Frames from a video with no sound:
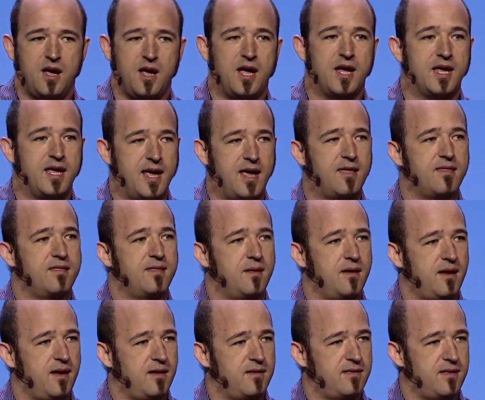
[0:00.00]
Again,
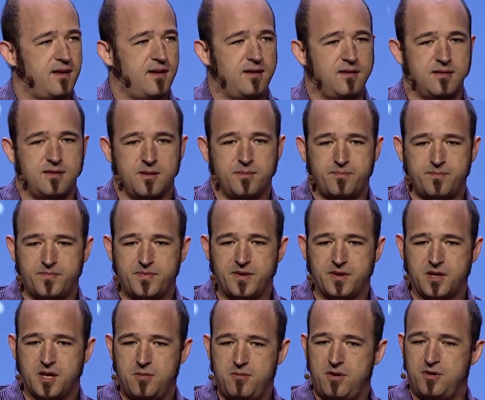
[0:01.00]
the
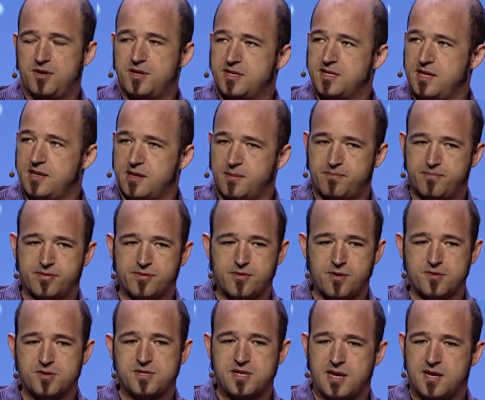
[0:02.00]
community, the
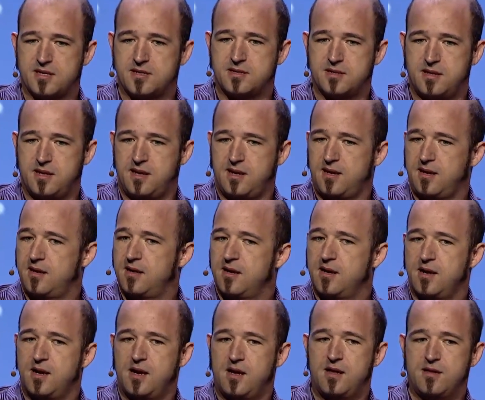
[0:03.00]
process, the
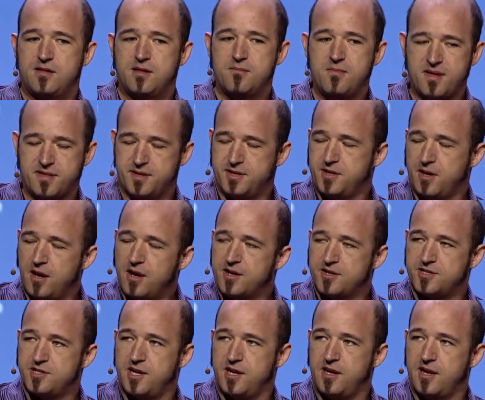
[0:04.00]

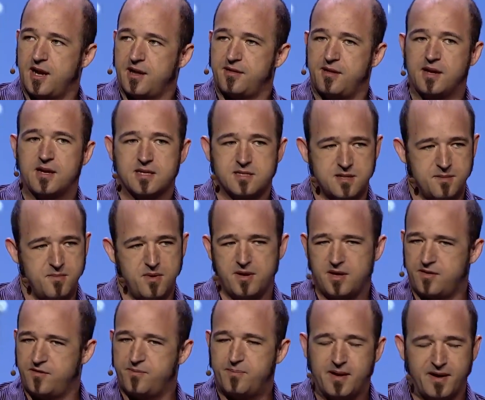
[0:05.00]
methodology, I think, is
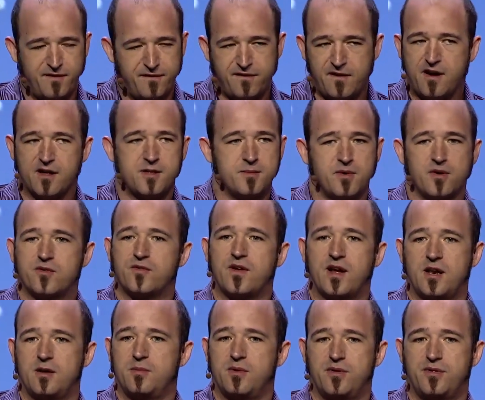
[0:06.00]
by far the most
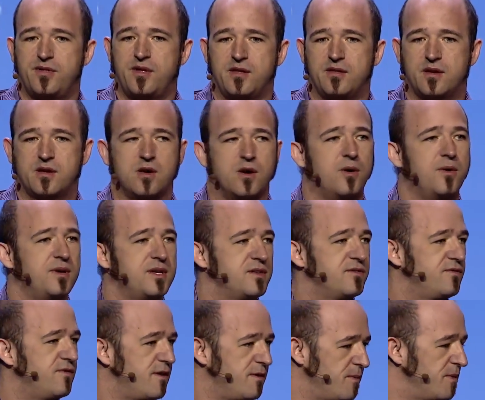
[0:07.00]
valuable thing. The code
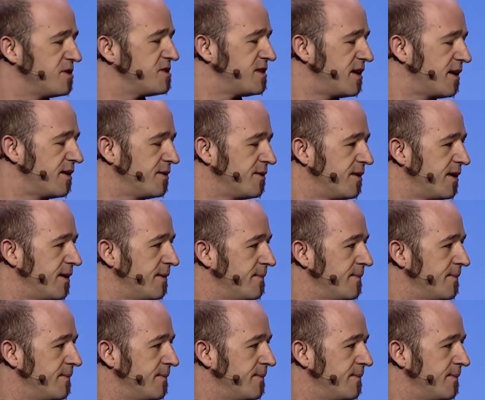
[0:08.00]
is very much secondary.